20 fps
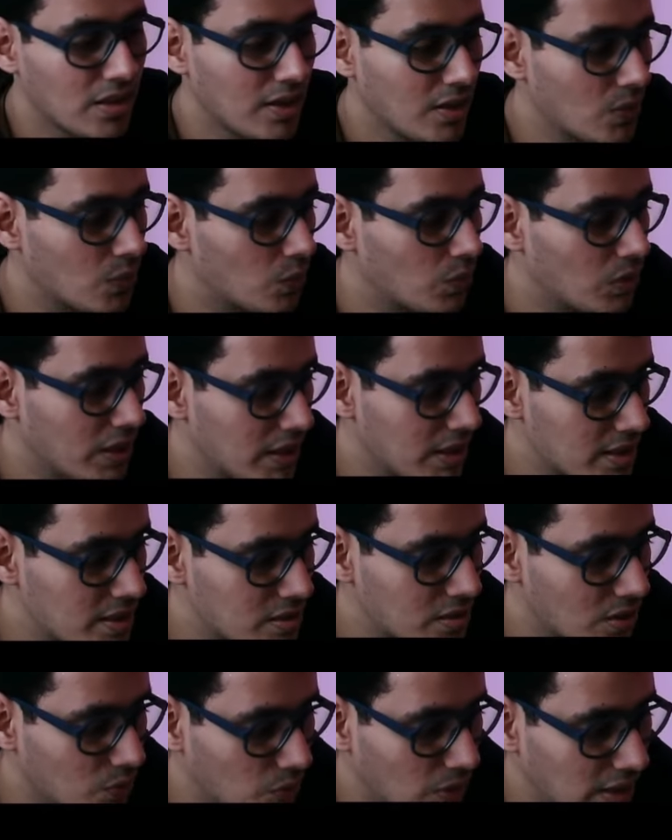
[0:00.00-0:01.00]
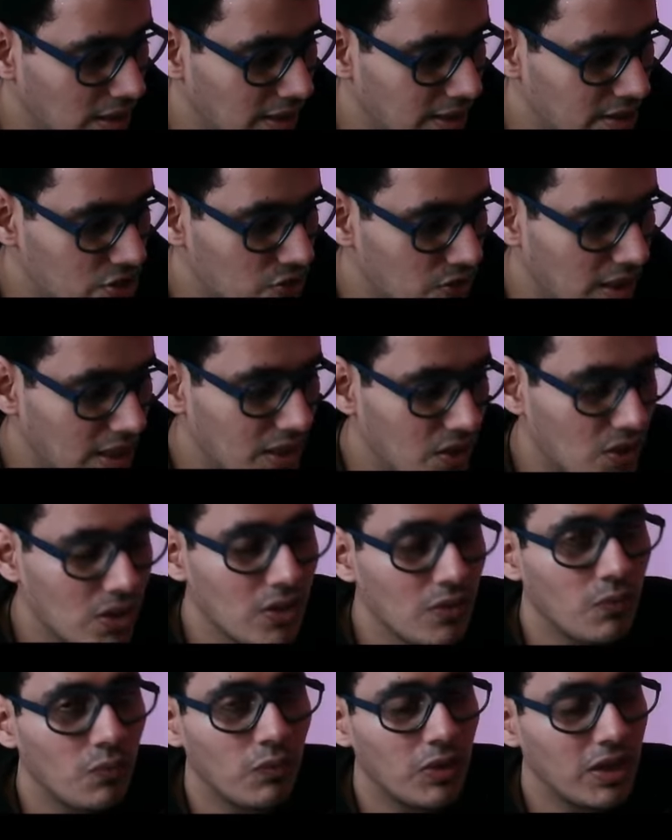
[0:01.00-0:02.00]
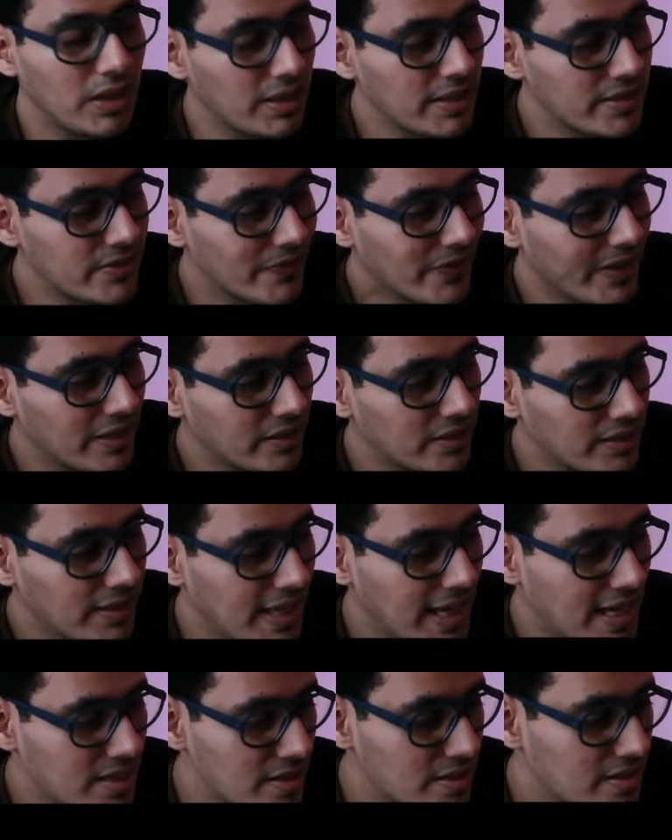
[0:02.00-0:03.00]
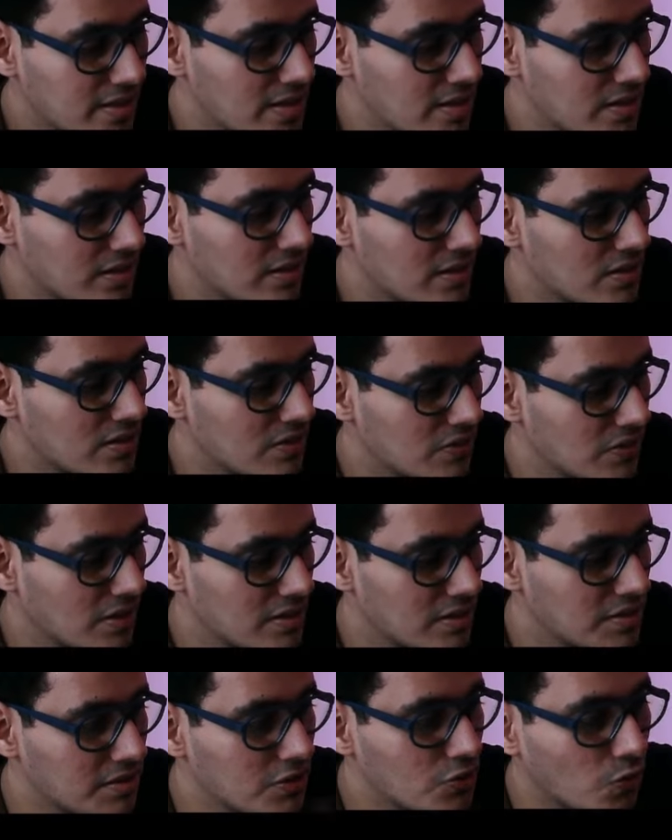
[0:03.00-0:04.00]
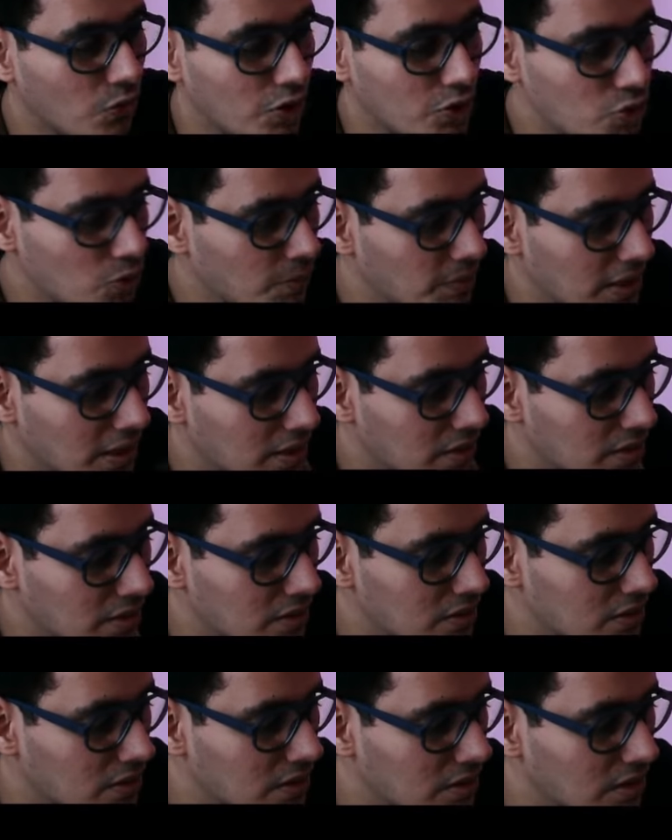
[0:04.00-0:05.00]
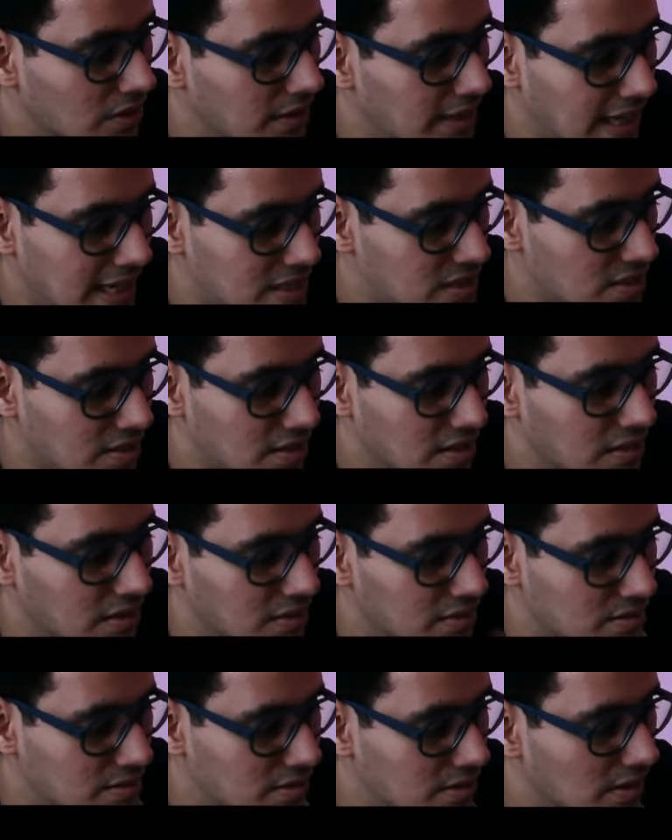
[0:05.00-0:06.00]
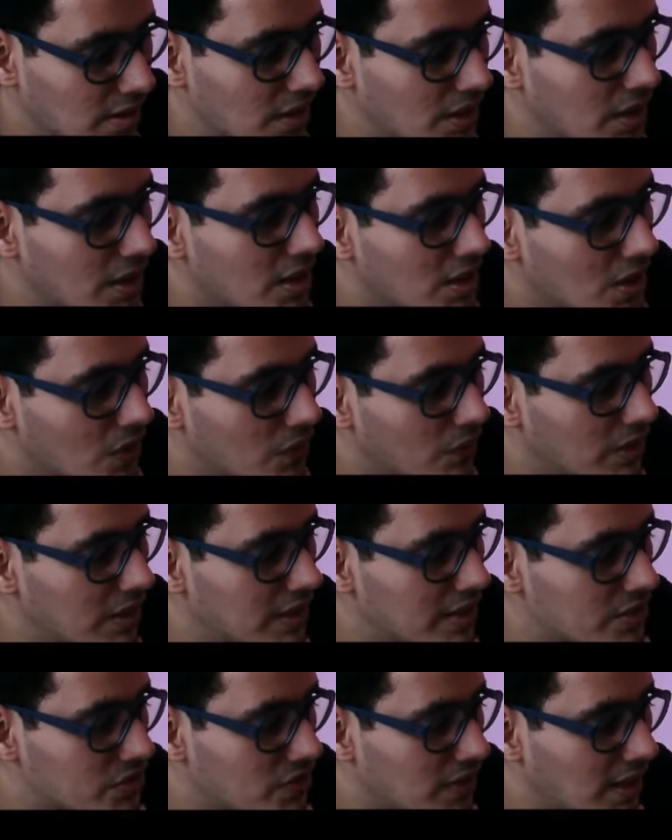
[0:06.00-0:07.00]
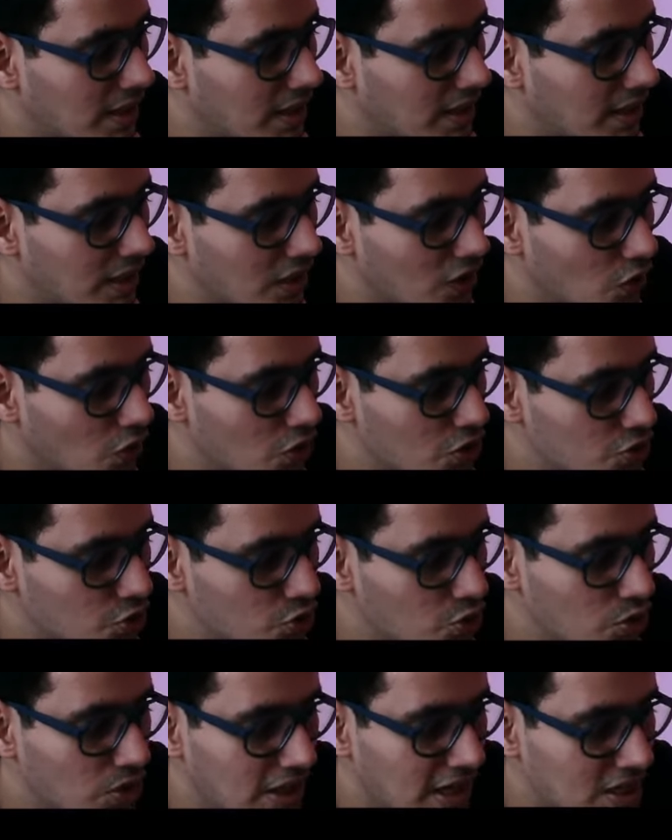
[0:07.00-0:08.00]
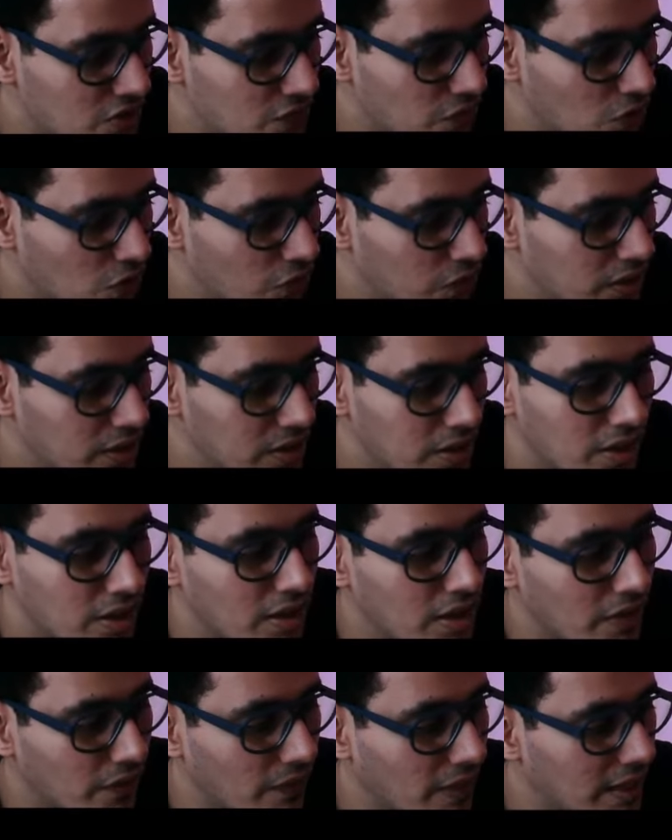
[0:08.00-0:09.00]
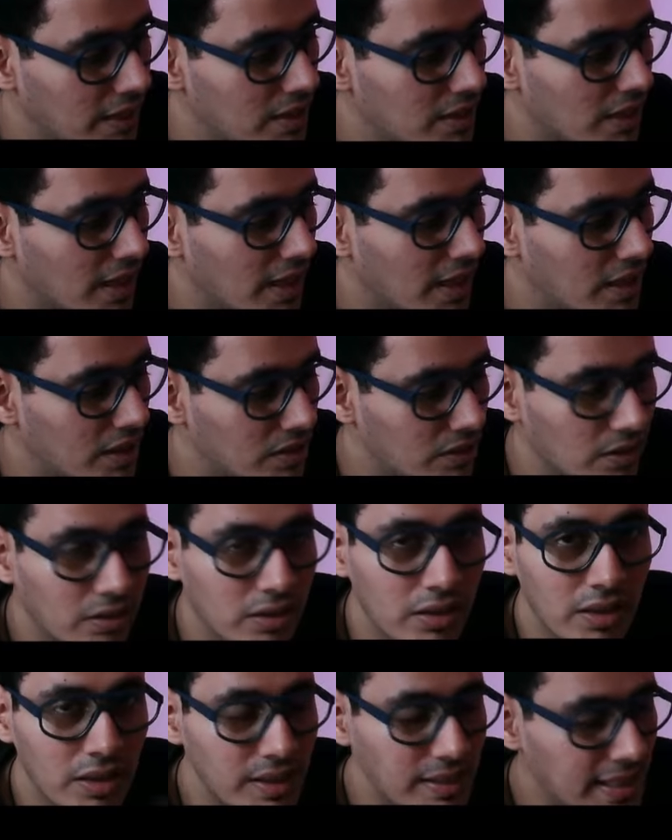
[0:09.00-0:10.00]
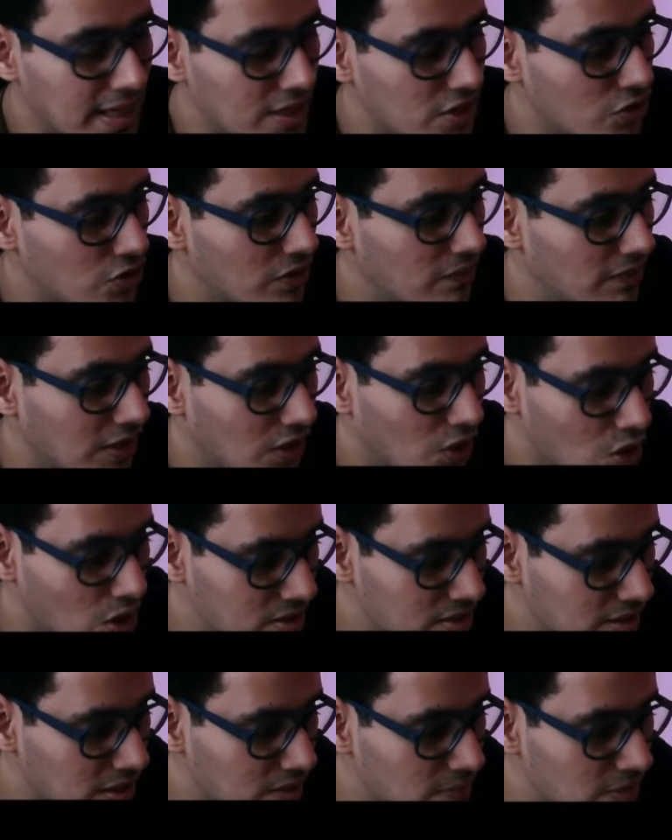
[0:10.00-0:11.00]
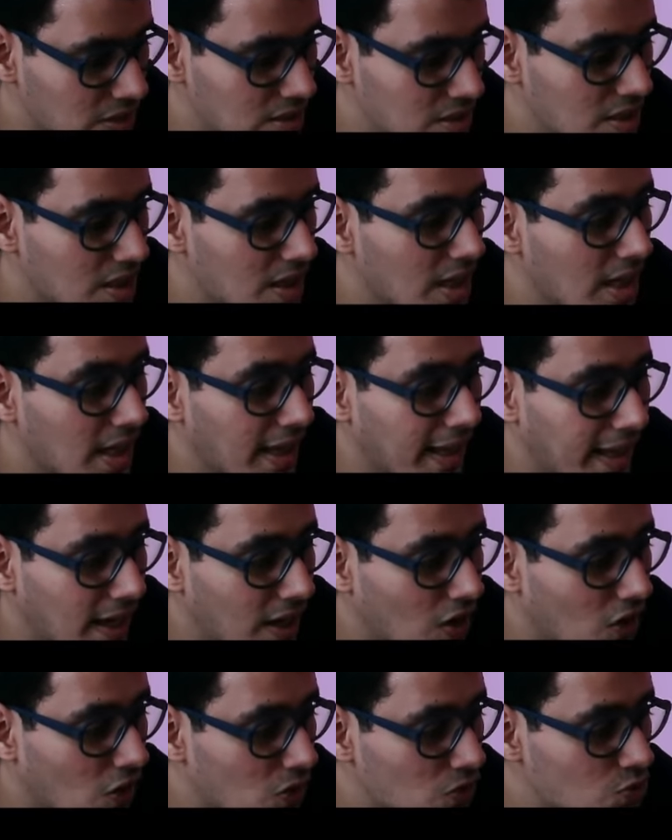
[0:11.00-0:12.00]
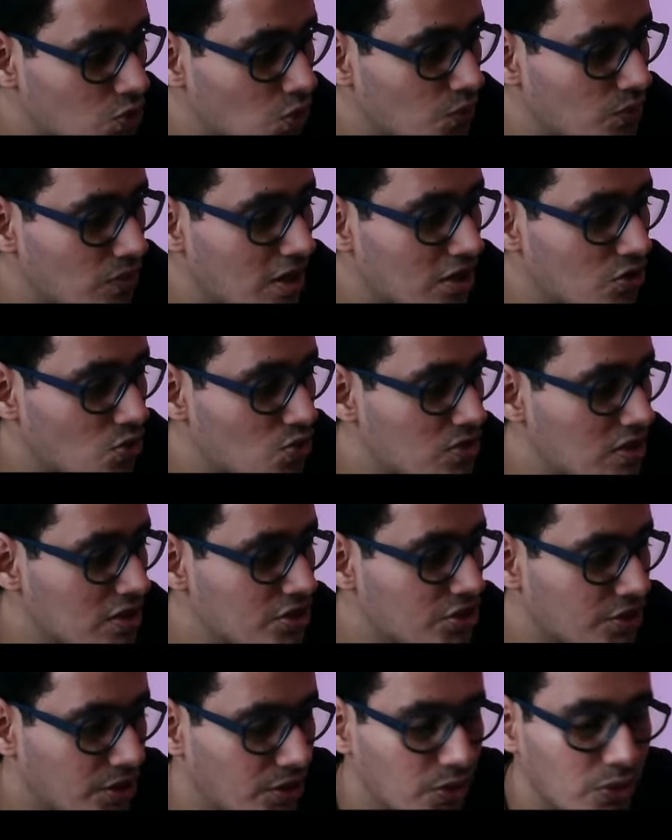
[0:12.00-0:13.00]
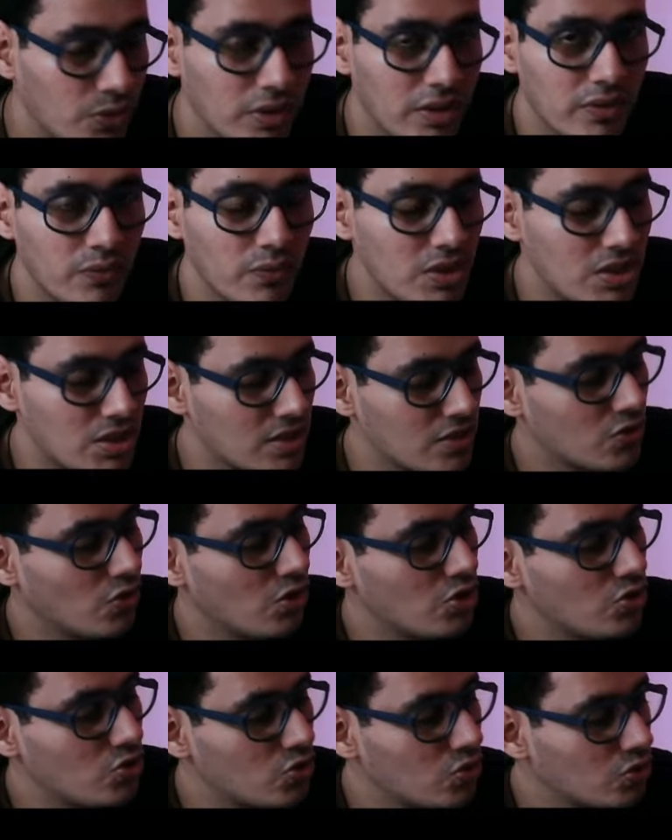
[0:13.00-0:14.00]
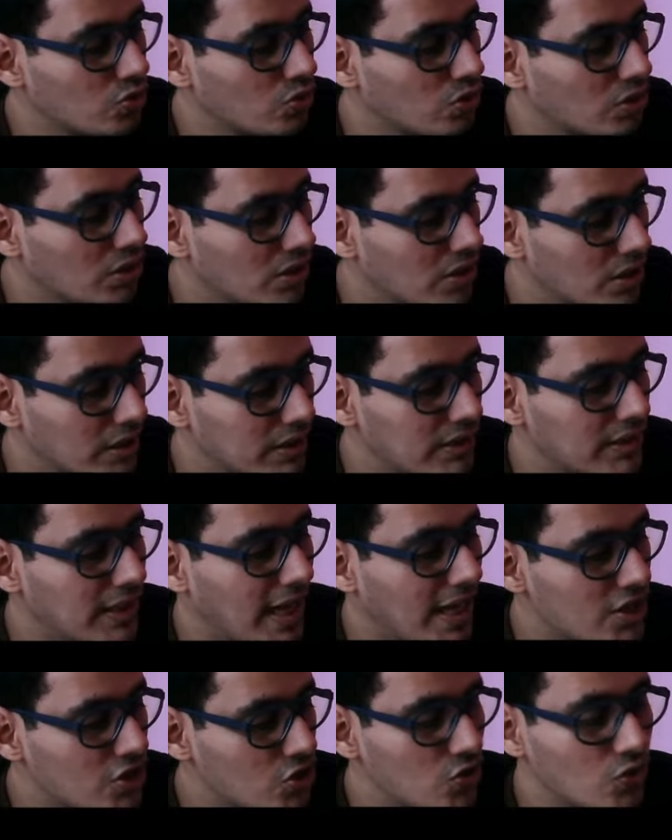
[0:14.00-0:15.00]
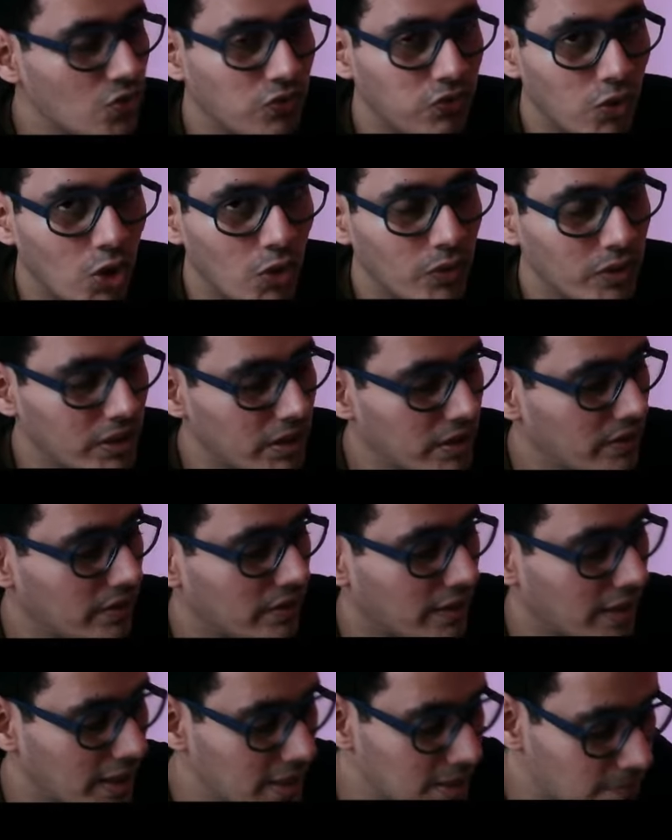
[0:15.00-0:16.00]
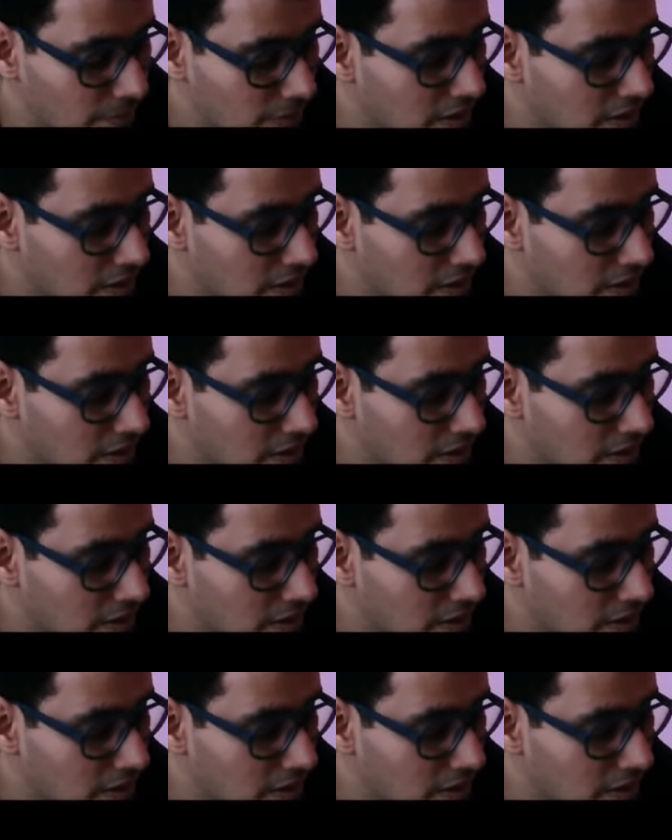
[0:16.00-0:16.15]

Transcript: One is the Whirling Strike. Whirling Strike, the dash essence. This essence is going to make it a dash skill. Whirling Strike can cause you to dash forward, right? And in the third dash, you even knocks enemies. And also we are using Skewer, which is going to dash you forward, right?